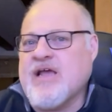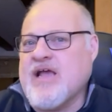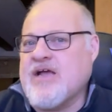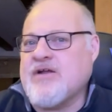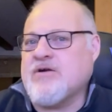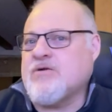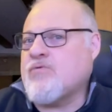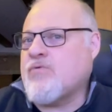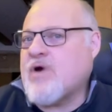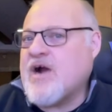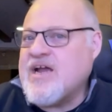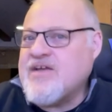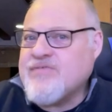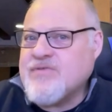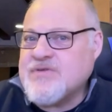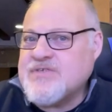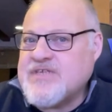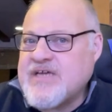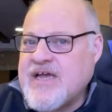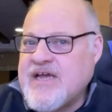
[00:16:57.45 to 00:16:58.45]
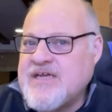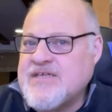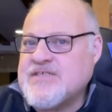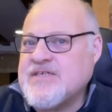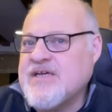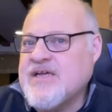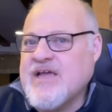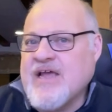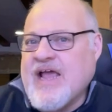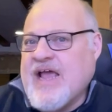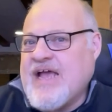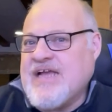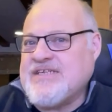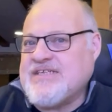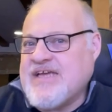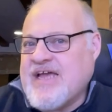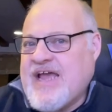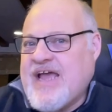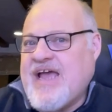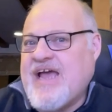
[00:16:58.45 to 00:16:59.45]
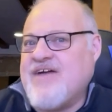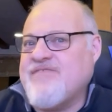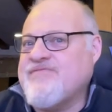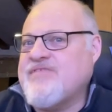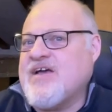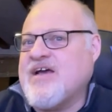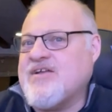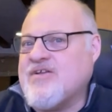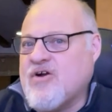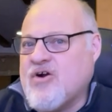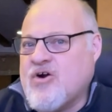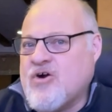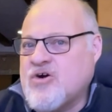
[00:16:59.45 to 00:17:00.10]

and arrival date, and to have that